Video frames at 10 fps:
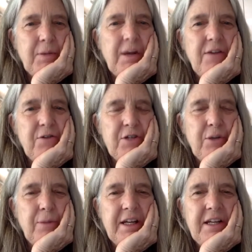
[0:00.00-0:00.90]
why there's so
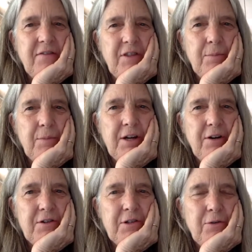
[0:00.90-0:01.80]
many of them
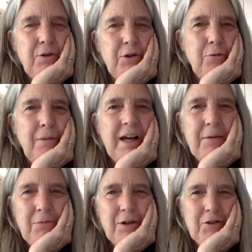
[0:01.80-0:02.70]
there. So you
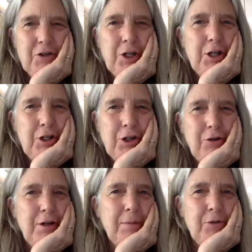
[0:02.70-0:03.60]
might want to change their
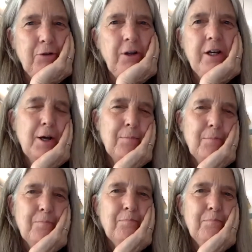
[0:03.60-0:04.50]
name to
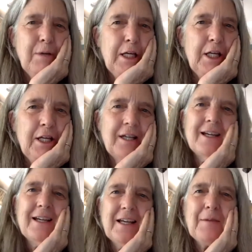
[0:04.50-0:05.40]
bee
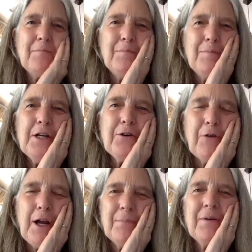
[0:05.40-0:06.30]
be
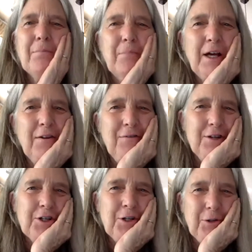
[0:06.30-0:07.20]
great,
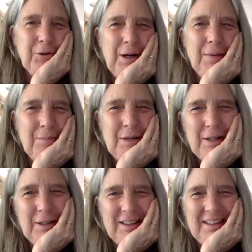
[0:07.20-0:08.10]
beneficial great
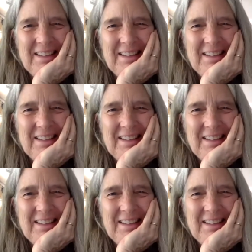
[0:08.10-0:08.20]
beetle.